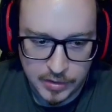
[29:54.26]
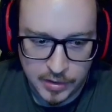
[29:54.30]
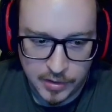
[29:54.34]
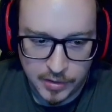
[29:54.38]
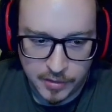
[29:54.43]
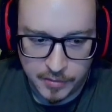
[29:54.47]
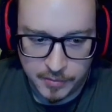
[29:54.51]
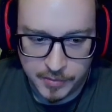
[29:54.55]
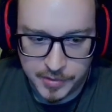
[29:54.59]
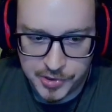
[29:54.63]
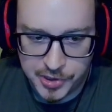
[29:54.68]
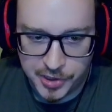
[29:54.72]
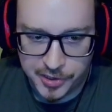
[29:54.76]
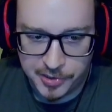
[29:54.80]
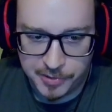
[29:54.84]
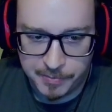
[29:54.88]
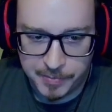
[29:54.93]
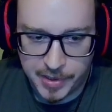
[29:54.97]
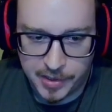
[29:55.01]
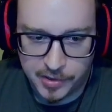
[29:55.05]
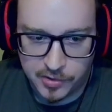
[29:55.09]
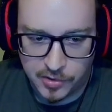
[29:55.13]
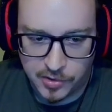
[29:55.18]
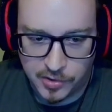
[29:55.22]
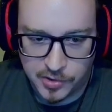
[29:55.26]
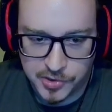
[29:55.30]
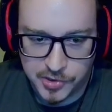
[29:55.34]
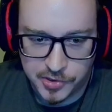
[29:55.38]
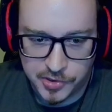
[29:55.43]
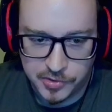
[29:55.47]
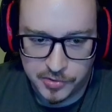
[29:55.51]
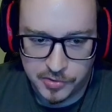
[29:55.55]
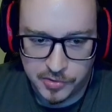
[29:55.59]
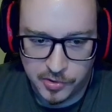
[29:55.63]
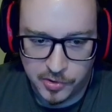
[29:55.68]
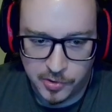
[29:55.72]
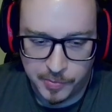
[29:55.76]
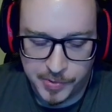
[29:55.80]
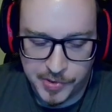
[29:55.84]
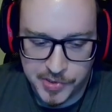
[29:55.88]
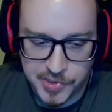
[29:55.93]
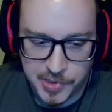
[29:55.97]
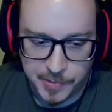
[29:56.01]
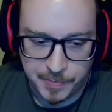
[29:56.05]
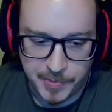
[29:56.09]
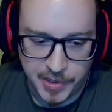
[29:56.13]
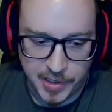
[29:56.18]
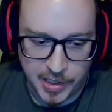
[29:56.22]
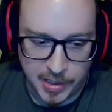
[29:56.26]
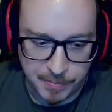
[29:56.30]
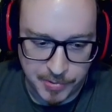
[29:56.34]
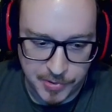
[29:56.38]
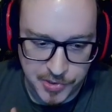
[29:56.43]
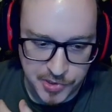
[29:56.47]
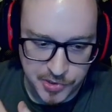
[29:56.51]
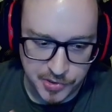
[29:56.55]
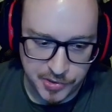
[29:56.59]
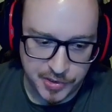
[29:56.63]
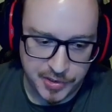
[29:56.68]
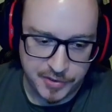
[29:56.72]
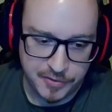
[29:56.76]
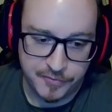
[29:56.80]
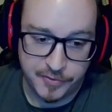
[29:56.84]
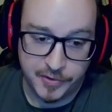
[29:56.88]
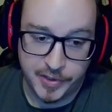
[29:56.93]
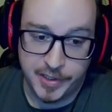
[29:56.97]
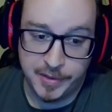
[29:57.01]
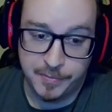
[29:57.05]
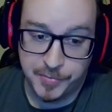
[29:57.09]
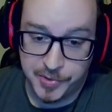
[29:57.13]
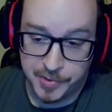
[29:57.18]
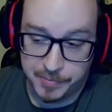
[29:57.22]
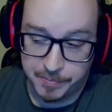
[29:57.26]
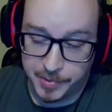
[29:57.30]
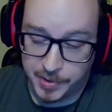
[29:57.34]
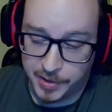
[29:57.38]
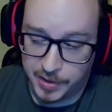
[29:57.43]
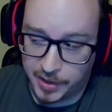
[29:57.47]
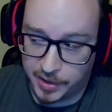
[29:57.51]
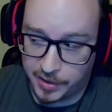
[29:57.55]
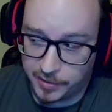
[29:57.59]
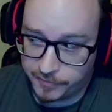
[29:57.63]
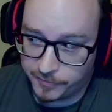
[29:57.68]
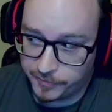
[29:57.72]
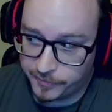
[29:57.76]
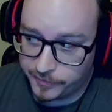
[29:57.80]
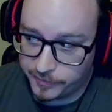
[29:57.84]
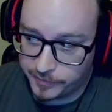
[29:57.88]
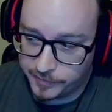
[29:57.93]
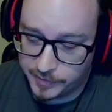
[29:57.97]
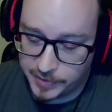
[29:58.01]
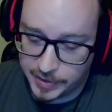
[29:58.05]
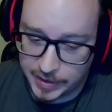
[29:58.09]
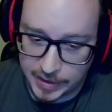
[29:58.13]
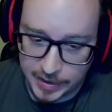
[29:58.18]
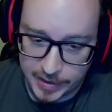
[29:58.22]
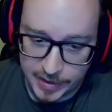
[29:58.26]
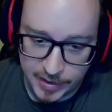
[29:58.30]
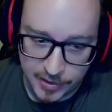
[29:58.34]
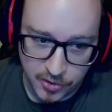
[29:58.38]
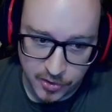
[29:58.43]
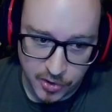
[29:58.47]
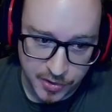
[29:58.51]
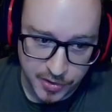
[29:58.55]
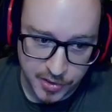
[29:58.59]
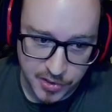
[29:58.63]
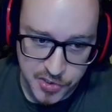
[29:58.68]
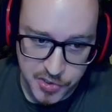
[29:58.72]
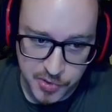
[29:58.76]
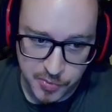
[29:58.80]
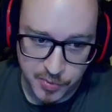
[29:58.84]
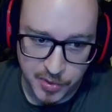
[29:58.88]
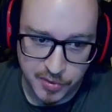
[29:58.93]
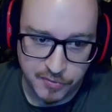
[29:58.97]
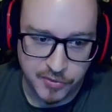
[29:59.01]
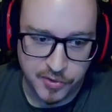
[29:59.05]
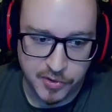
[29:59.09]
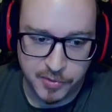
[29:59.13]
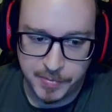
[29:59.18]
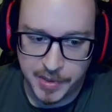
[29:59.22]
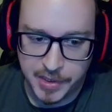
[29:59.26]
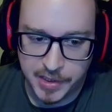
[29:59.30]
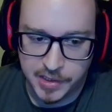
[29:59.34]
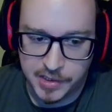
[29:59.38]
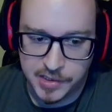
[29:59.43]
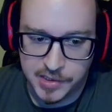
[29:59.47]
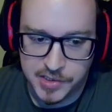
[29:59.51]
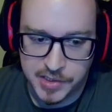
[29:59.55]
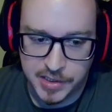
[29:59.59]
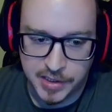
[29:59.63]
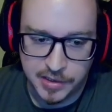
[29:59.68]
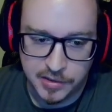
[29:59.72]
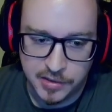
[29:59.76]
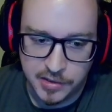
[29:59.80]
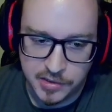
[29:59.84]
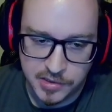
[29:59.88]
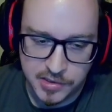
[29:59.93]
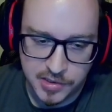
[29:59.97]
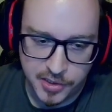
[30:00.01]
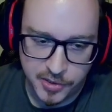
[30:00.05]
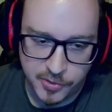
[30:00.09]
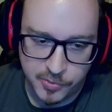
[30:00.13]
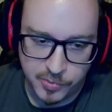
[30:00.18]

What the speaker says: Checking back also opens up the opportunity for him to bluff on this river, because it looks like we're